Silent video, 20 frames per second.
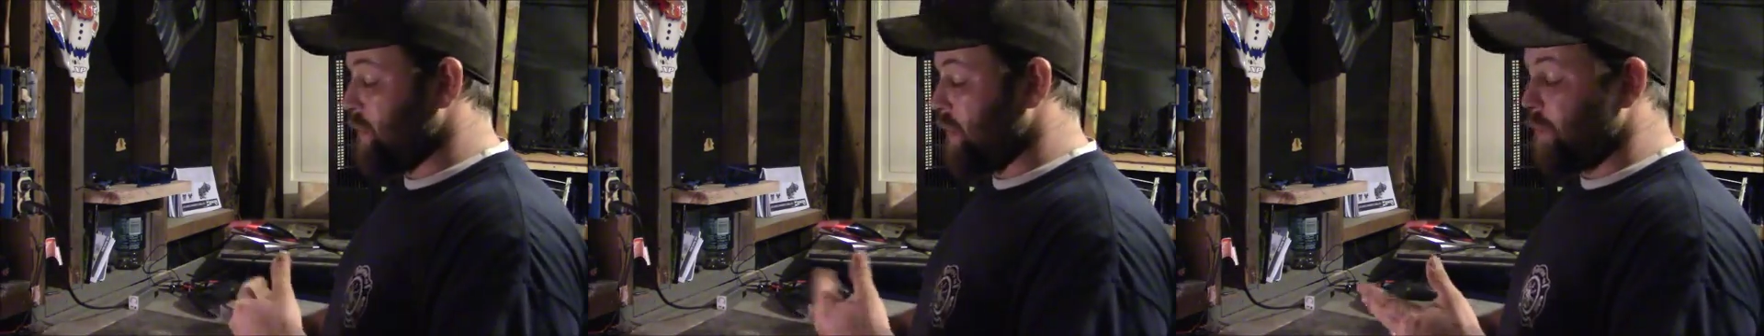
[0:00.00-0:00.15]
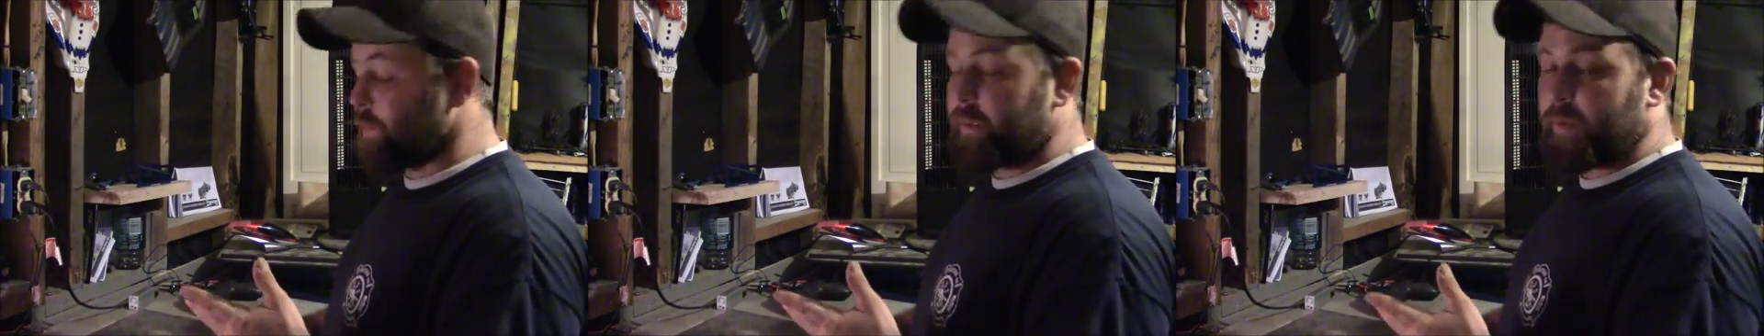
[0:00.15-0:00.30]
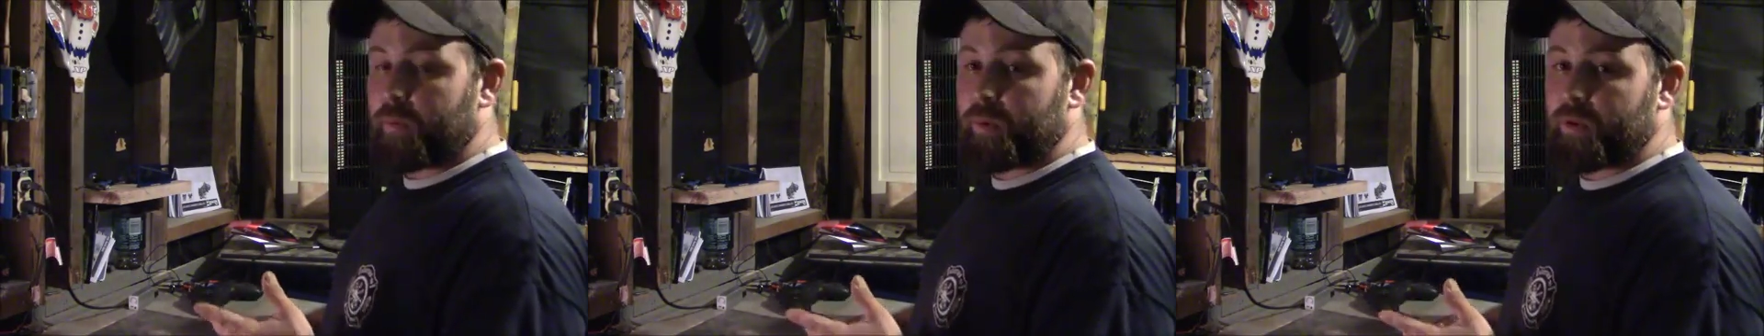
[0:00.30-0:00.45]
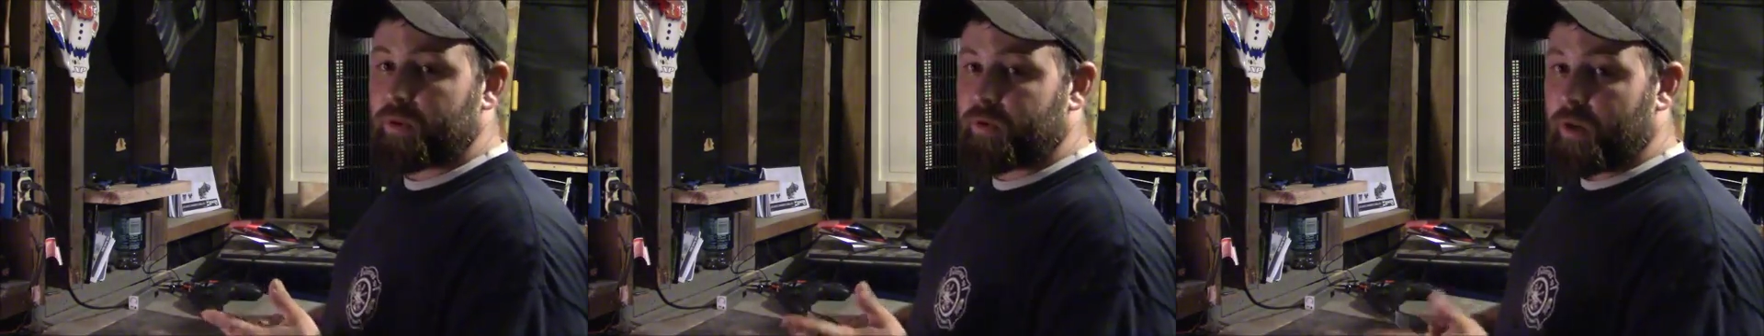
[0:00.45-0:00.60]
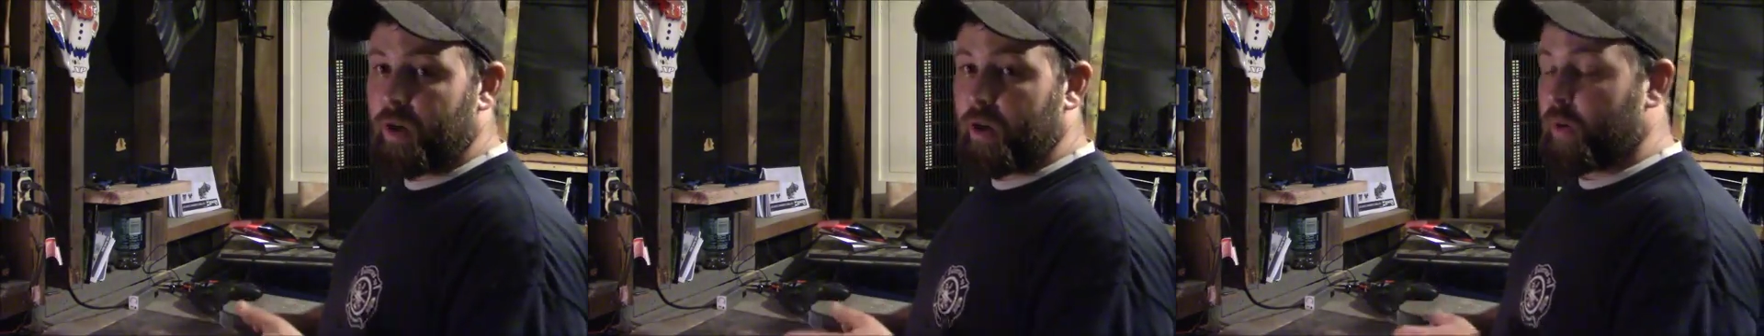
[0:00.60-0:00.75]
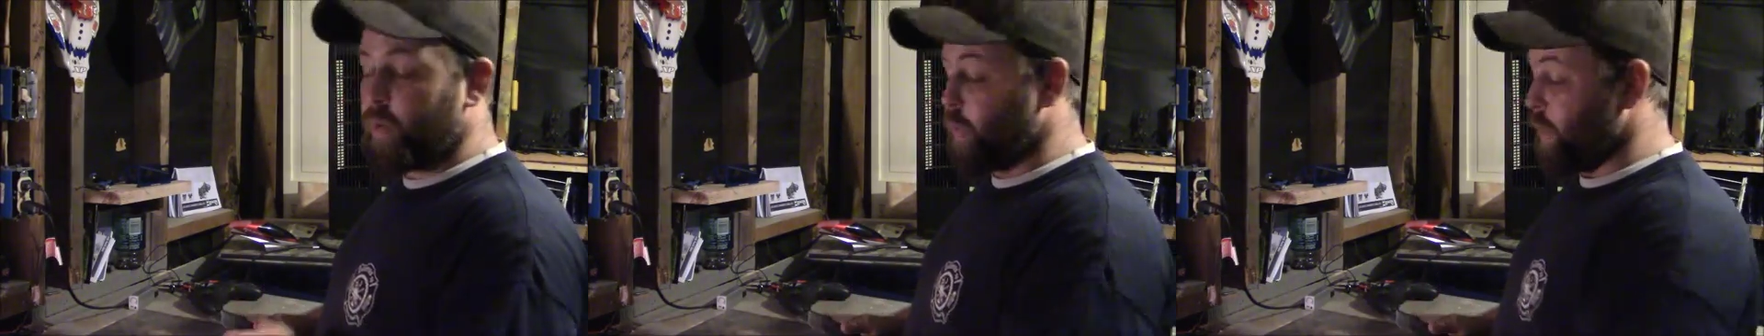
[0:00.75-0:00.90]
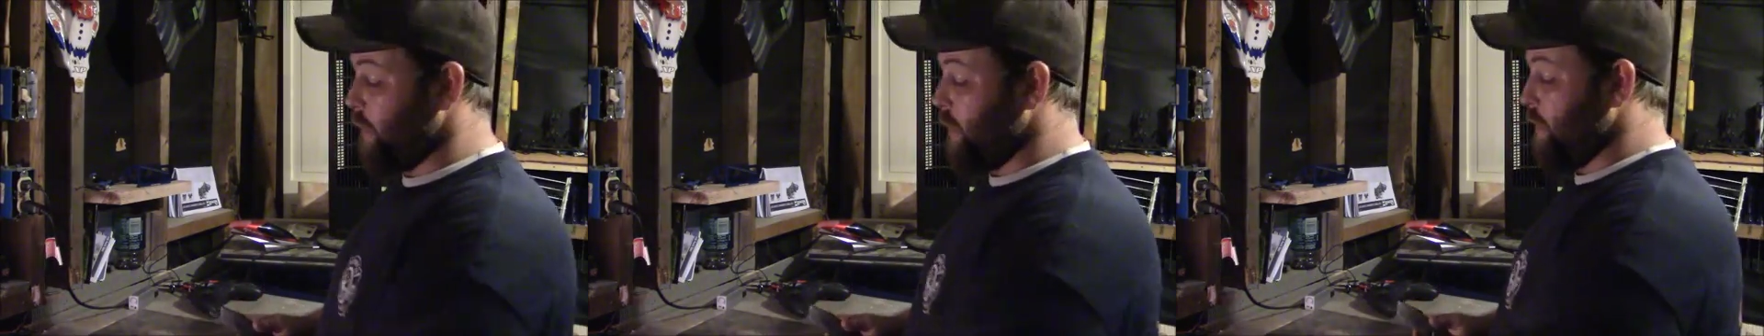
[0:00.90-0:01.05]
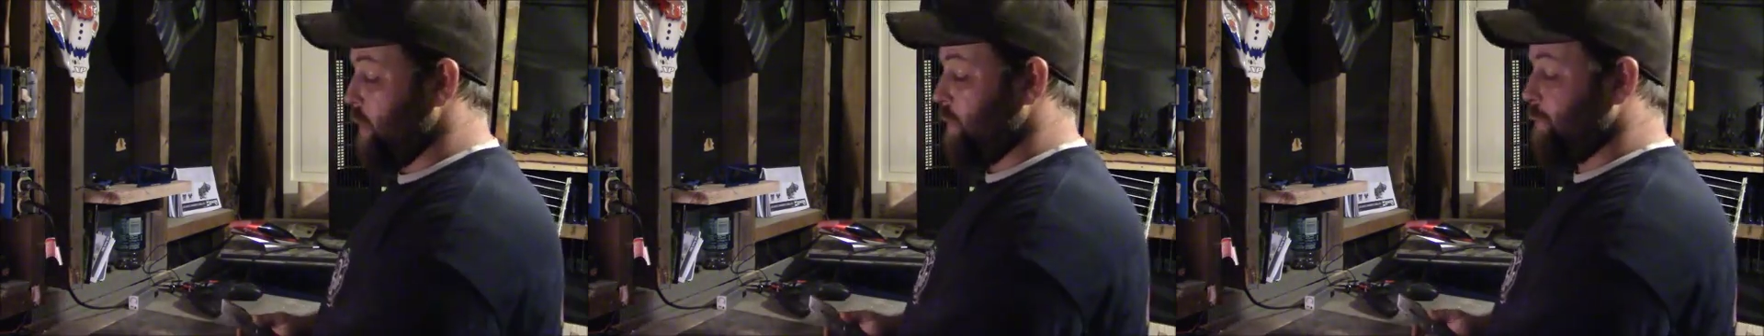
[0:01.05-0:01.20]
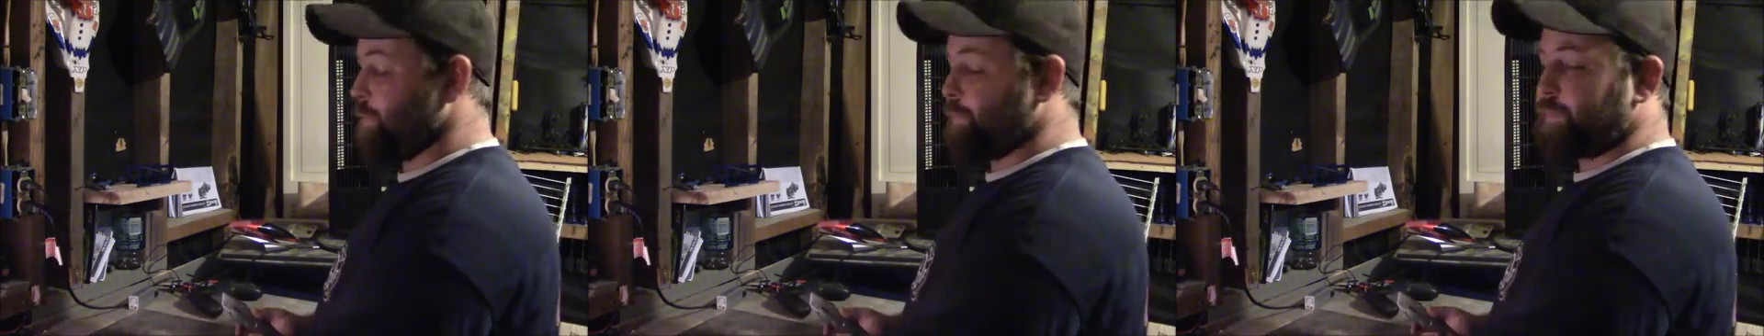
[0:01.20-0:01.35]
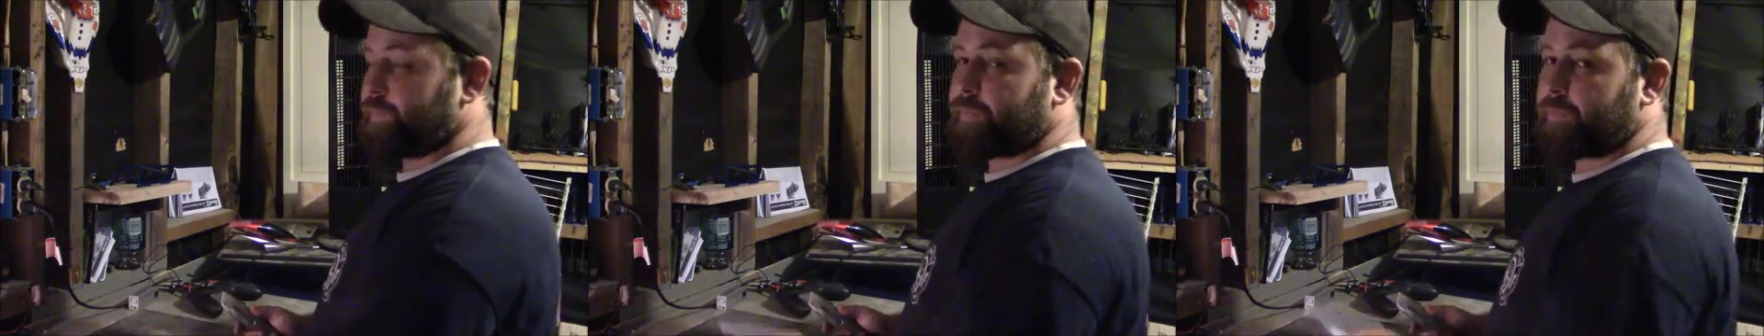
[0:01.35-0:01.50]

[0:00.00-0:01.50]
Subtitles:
Something was wrong with it.